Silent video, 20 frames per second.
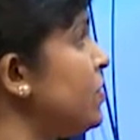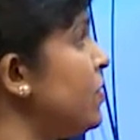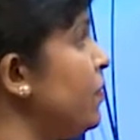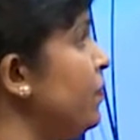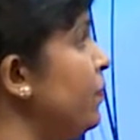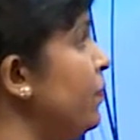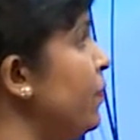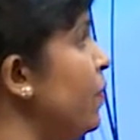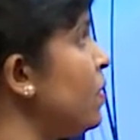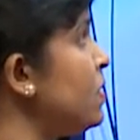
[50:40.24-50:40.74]

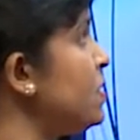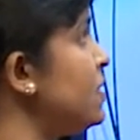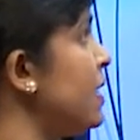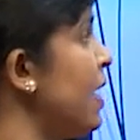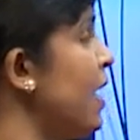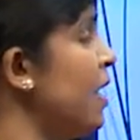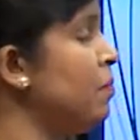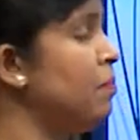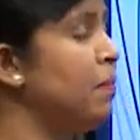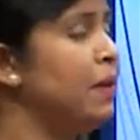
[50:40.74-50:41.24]
of rocks
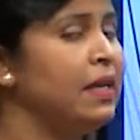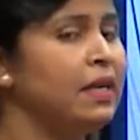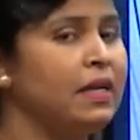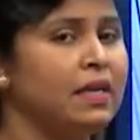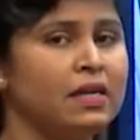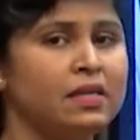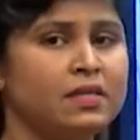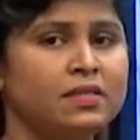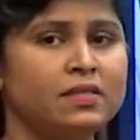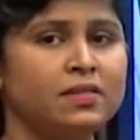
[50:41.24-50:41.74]
and
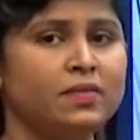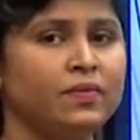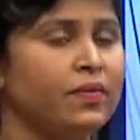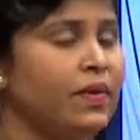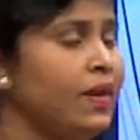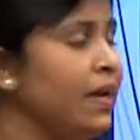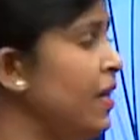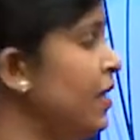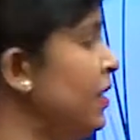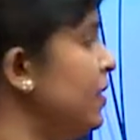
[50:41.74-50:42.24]
minerals,
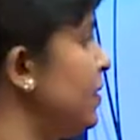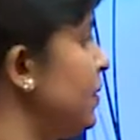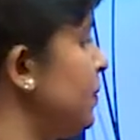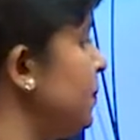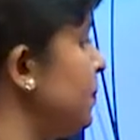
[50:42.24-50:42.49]
right?